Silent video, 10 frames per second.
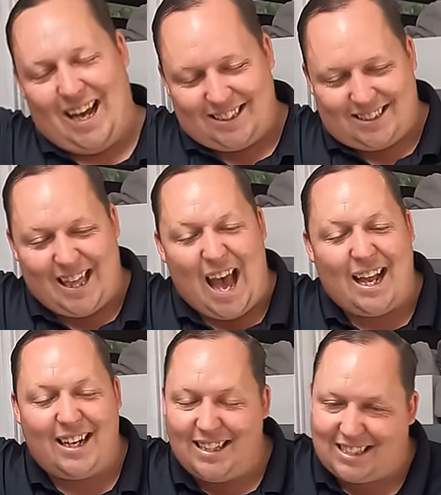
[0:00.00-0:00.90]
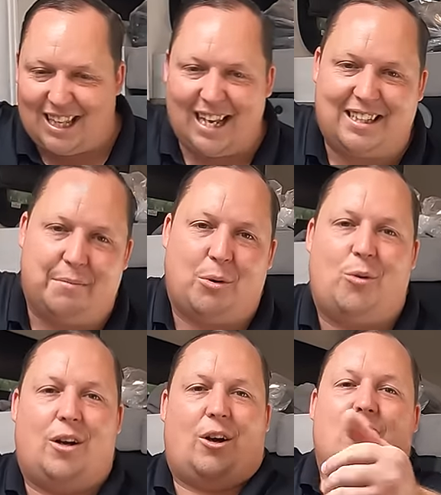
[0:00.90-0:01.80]
Yes, that is like number
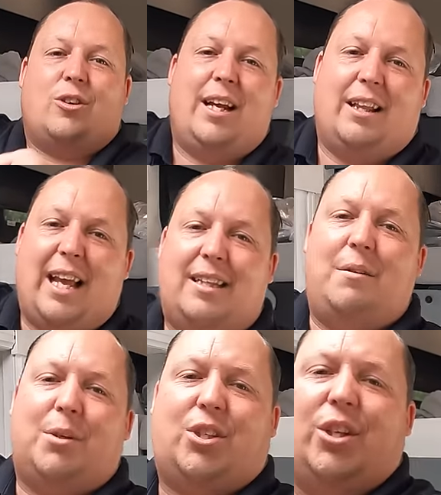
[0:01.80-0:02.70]
one. Andrea, like number